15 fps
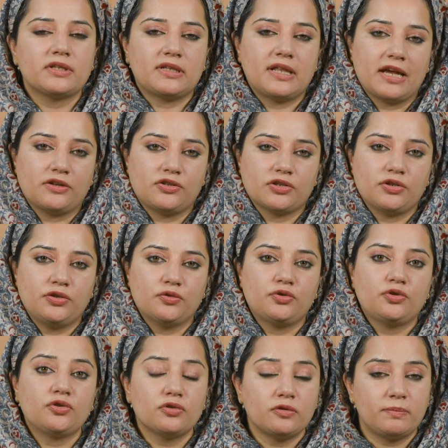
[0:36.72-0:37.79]
lecture, you
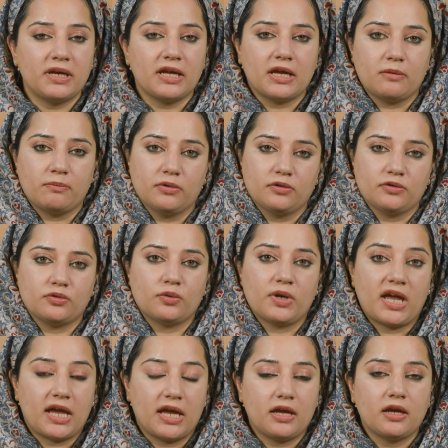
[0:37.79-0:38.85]
should be able to A.